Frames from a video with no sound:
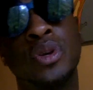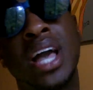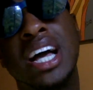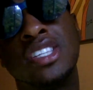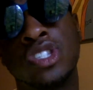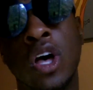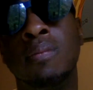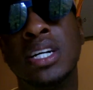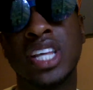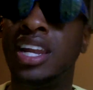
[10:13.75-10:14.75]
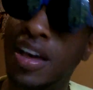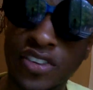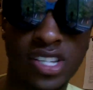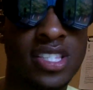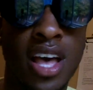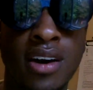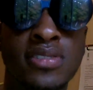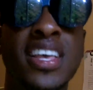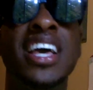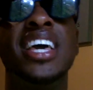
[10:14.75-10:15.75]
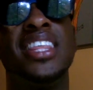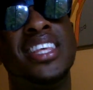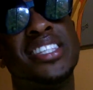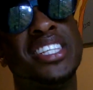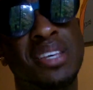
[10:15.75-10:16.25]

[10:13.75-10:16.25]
you guys so much and love yourselves. This is